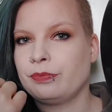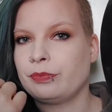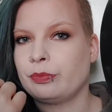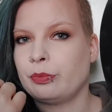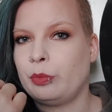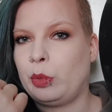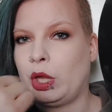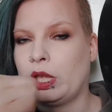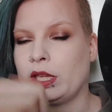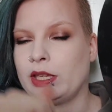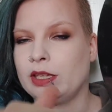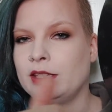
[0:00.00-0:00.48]

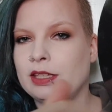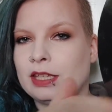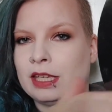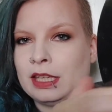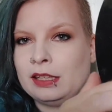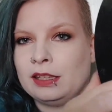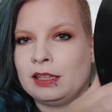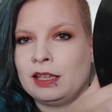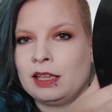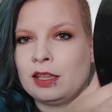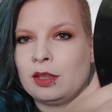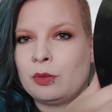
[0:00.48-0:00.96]
pink
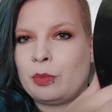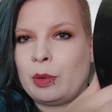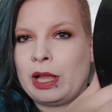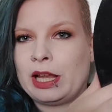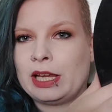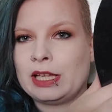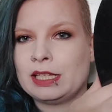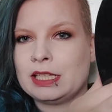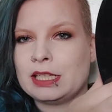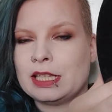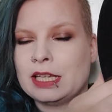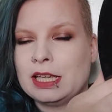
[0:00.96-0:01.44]
in the other
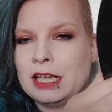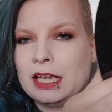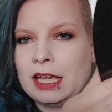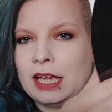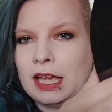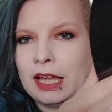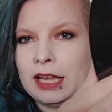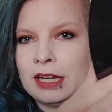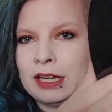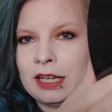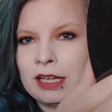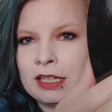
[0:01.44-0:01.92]
palette,
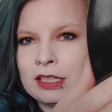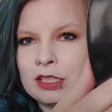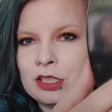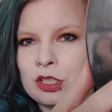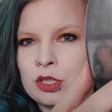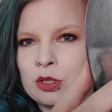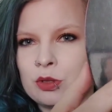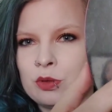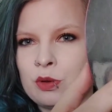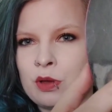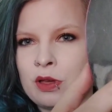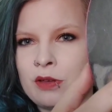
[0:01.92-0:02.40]
and I
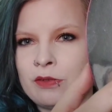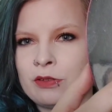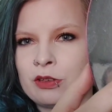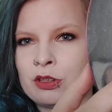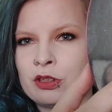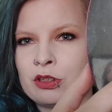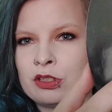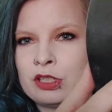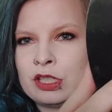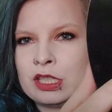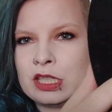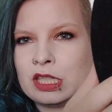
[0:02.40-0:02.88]
do have a
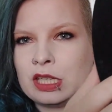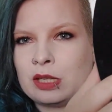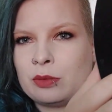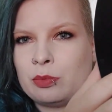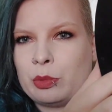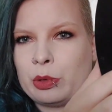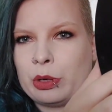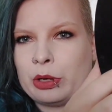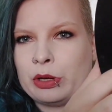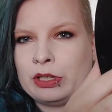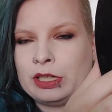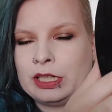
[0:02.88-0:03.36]
good tip
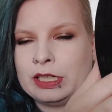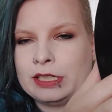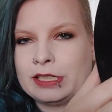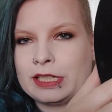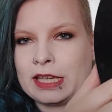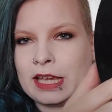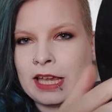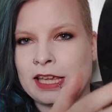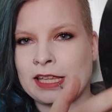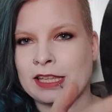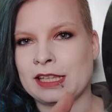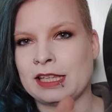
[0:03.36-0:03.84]
on it.
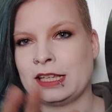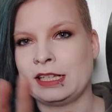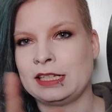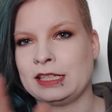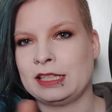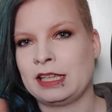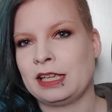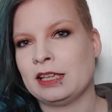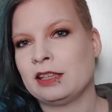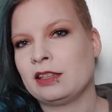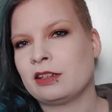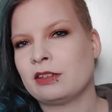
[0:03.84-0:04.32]
And then
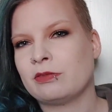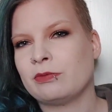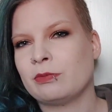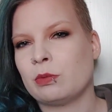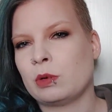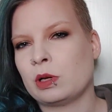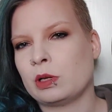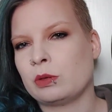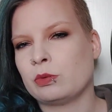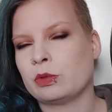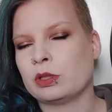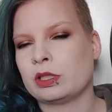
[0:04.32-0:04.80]
the other
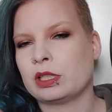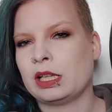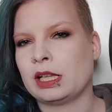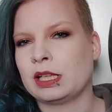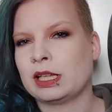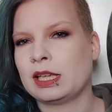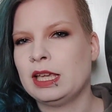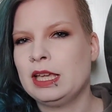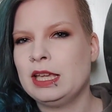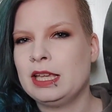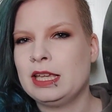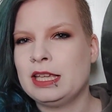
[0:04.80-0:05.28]
one was
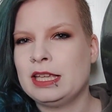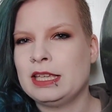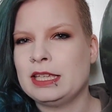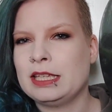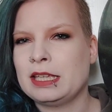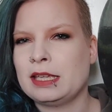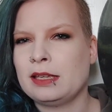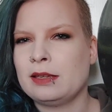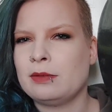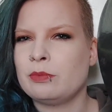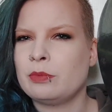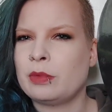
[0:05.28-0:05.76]
like,
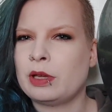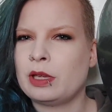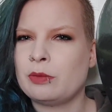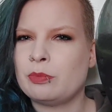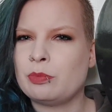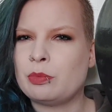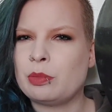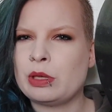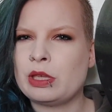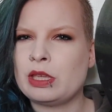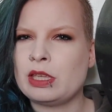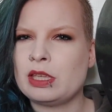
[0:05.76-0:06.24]
it
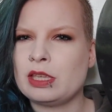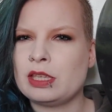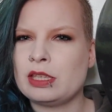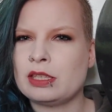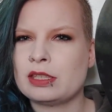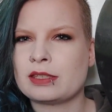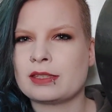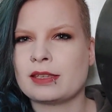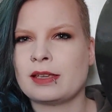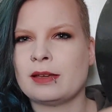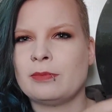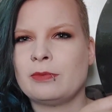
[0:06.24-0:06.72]
might be
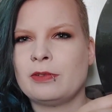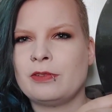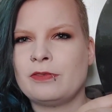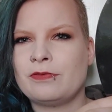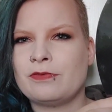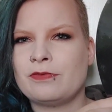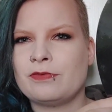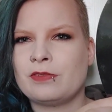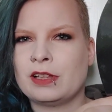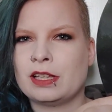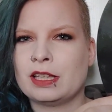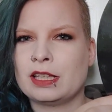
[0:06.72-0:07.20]
some of
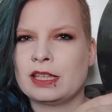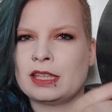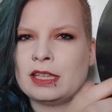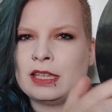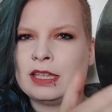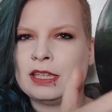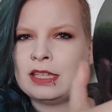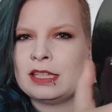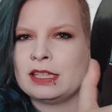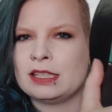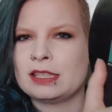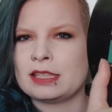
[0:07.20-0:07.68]
like
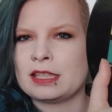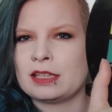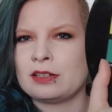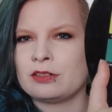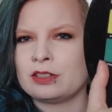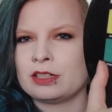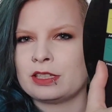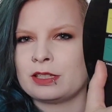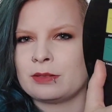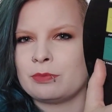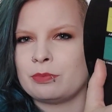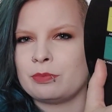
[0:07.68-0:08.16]
these. There
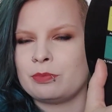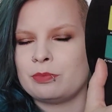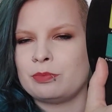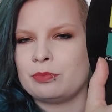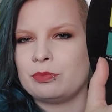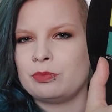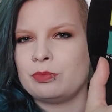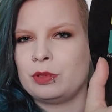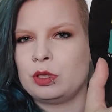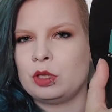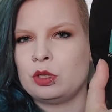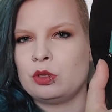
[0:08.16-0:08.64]
is a
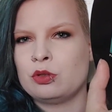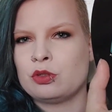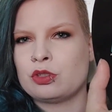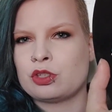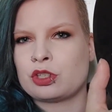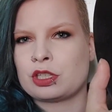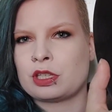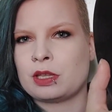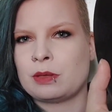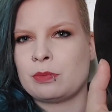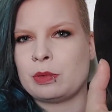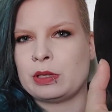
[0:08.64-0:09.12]

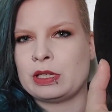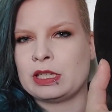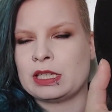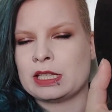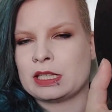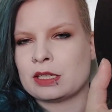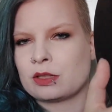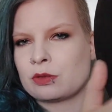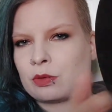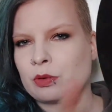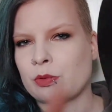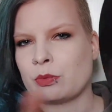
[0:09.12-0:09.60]
huge tip in
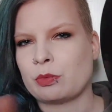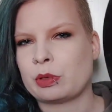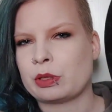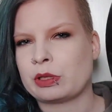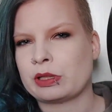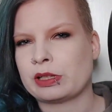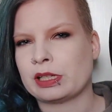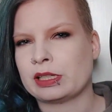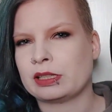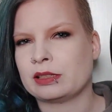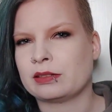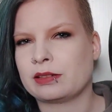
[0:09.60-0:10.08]
this one, but
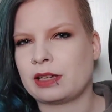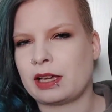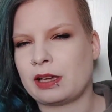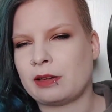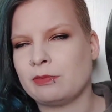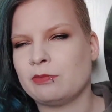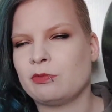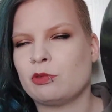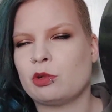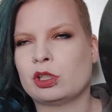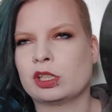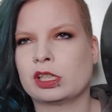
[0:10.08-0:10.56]
like
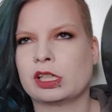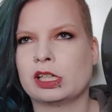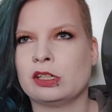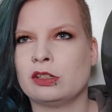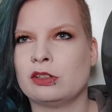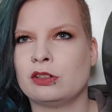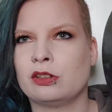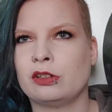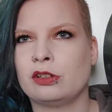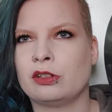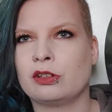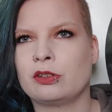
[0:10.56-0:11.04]
I'm working
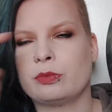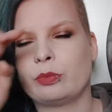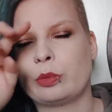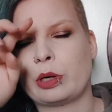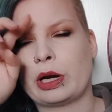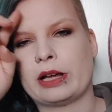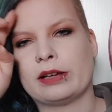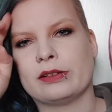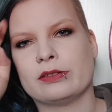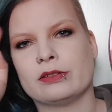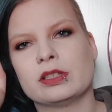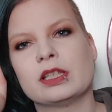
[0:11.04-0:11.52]
on a lot of
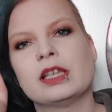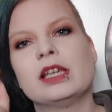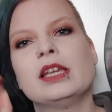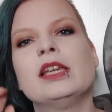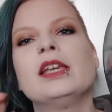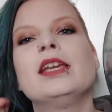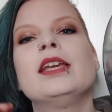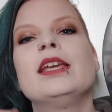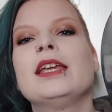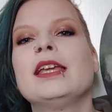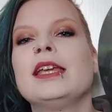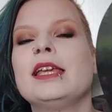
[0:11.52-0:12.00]
browns.
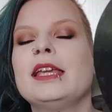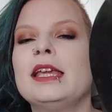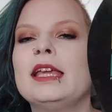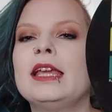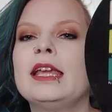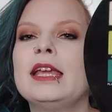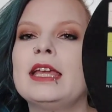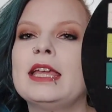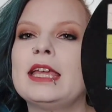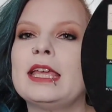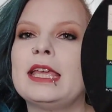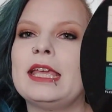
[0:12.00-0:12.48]

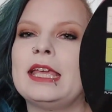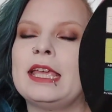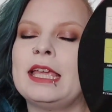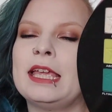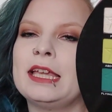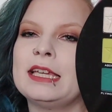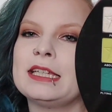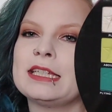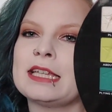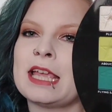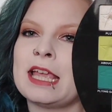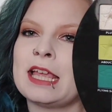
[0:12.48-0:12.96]

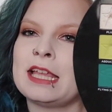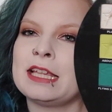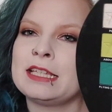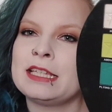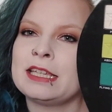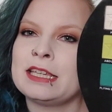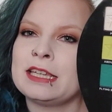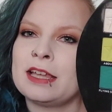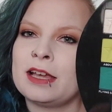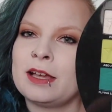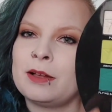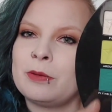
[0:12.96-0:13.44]
It
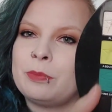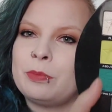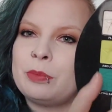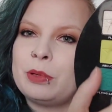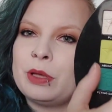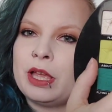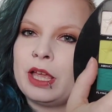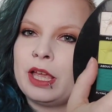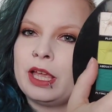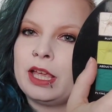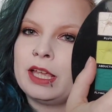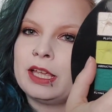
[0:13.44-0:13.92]
ended up
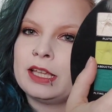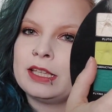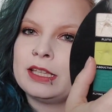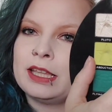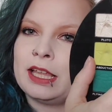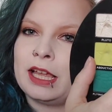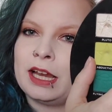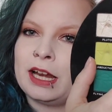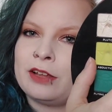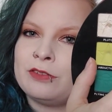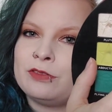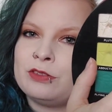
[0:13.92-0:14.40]

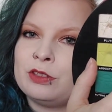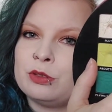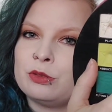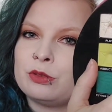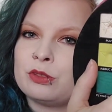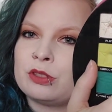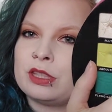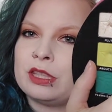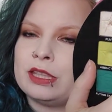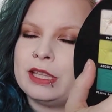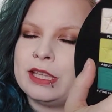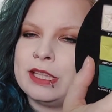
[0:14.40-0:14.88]
that I've
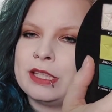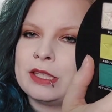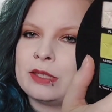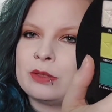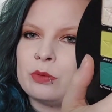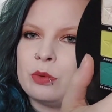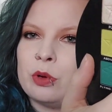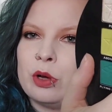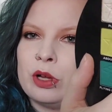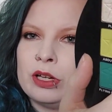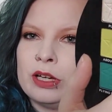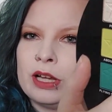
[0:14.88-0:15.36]
used this
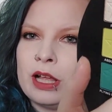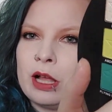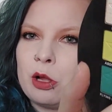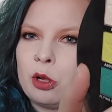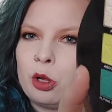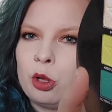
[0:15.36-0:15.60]
one a